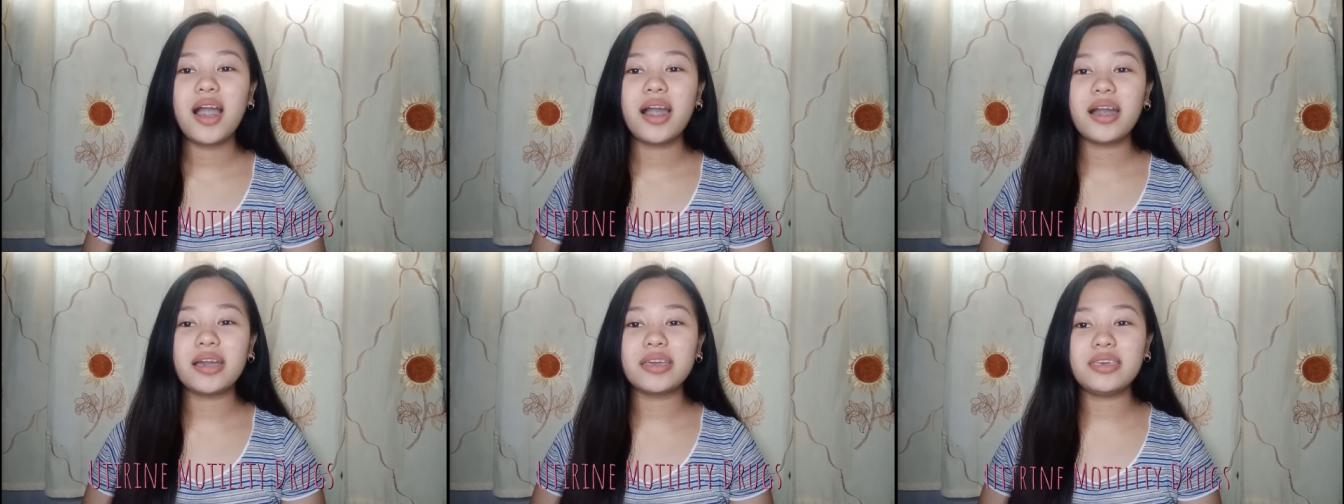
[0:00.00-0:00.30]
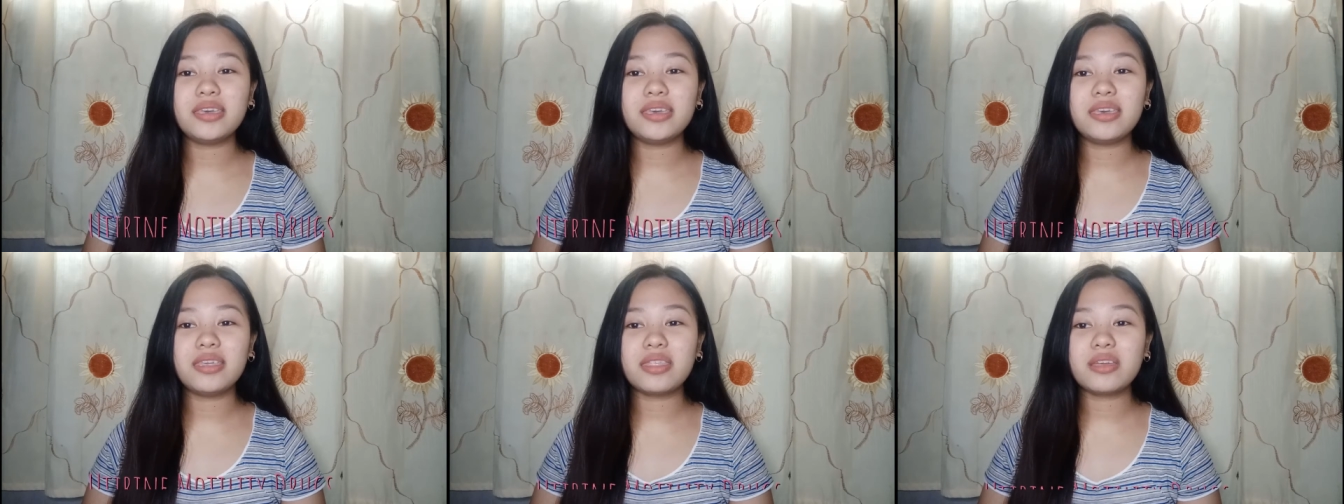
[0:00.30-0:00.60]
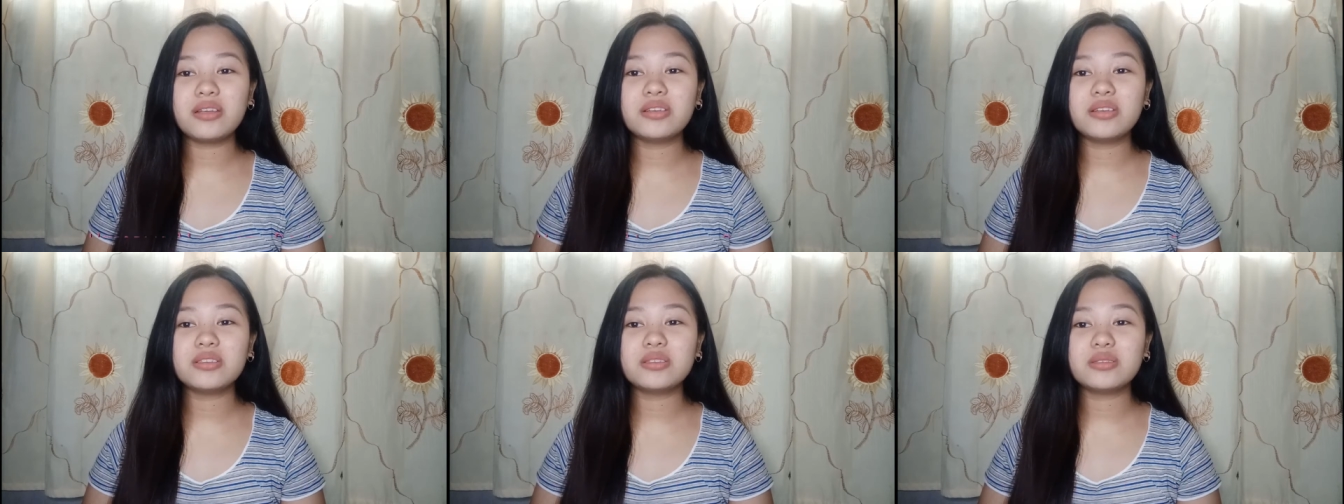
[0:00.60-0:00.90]
I
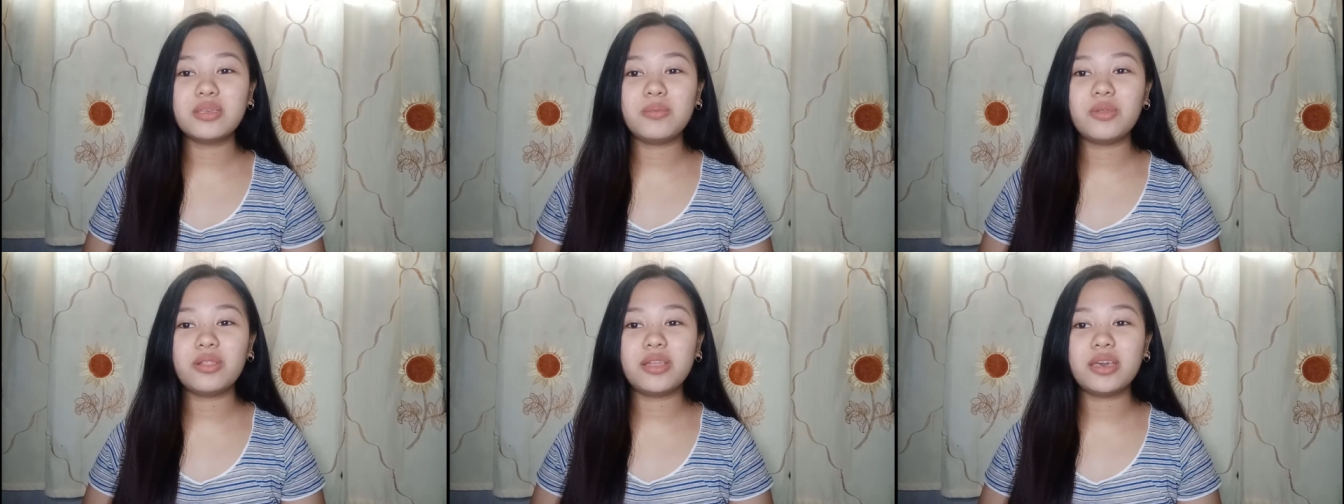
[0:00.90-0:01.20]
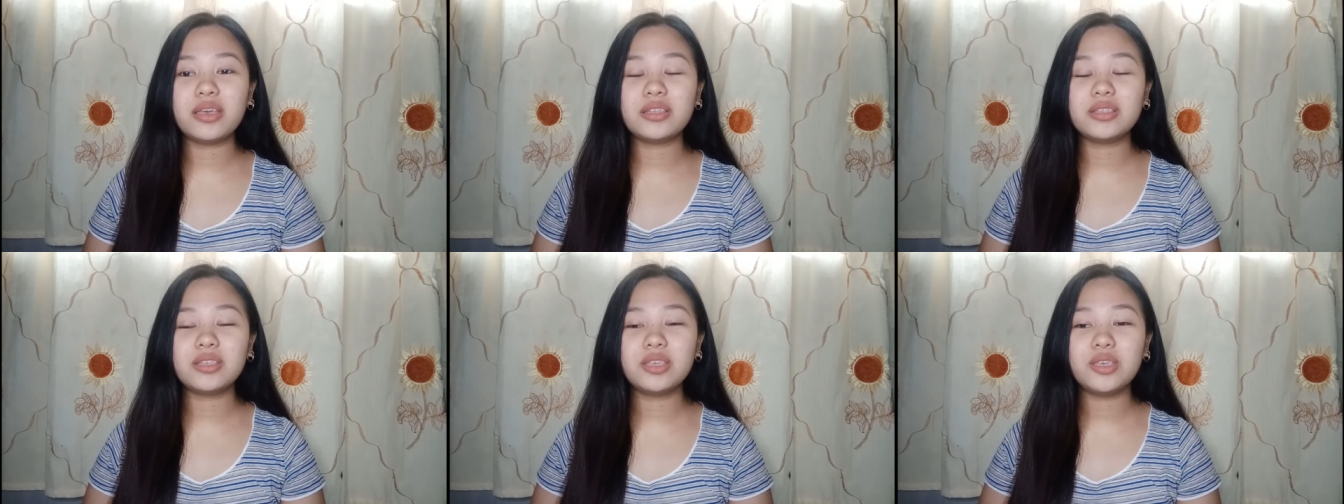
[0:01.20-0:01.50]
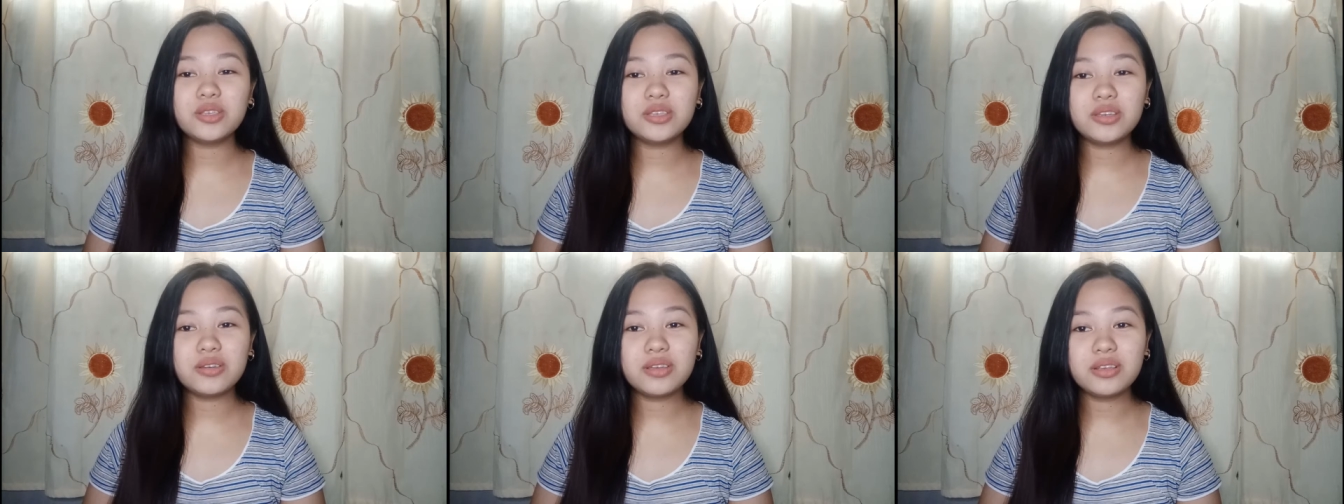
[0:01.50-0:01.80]
either stimulate
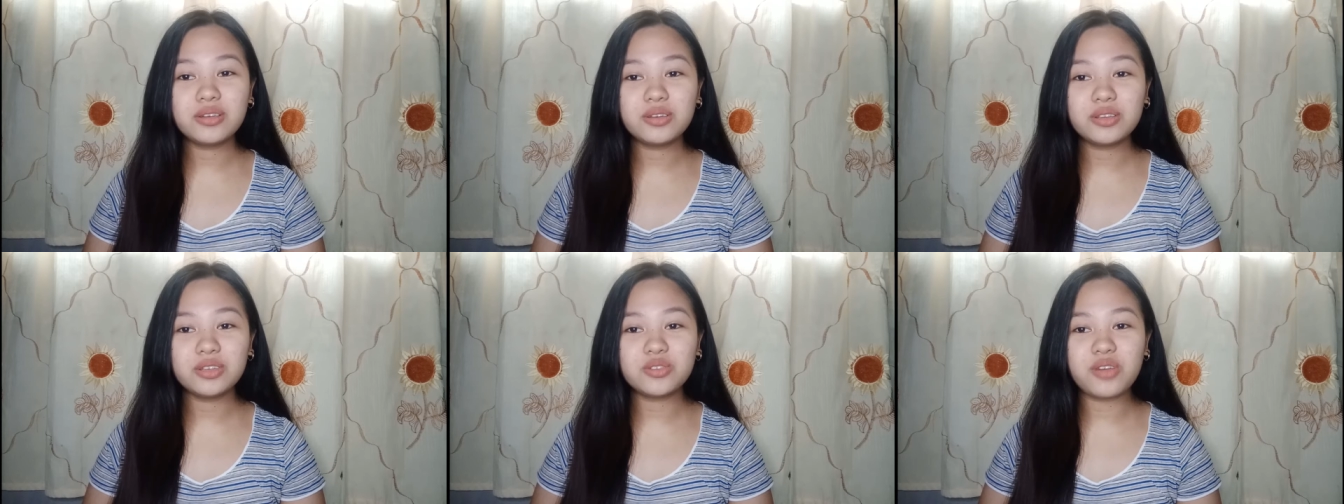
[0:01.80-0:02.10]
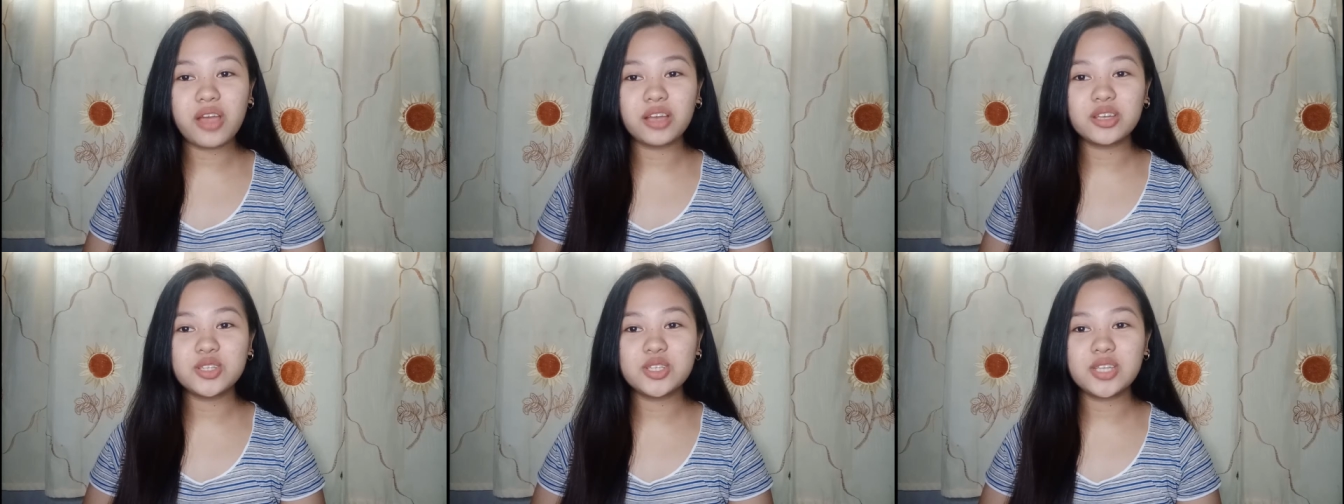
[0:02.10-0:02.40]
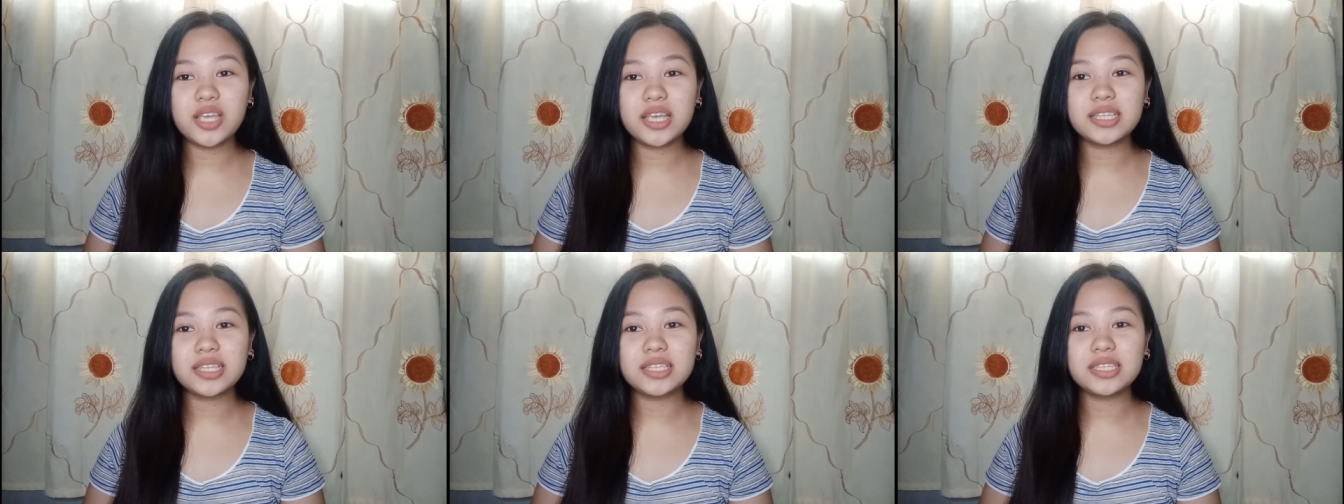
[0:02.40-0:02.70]
uterine
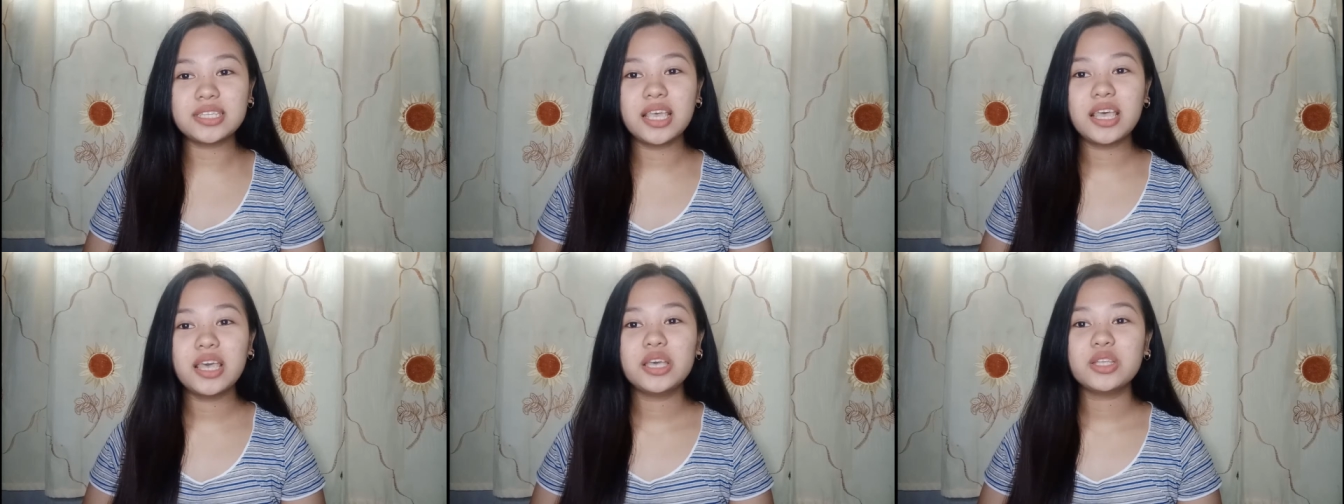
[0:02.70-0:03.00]
contractions